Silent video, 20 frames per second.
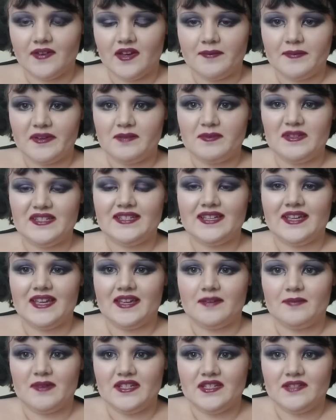I'm going to be
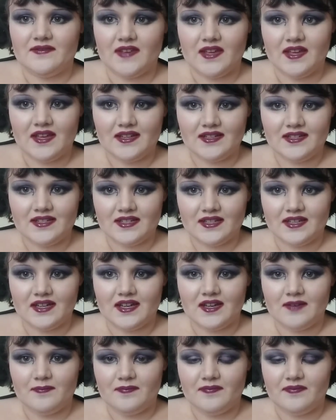singing a bit of it.
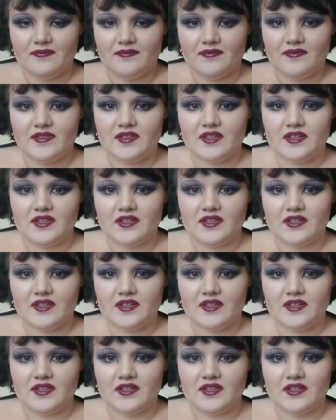Um,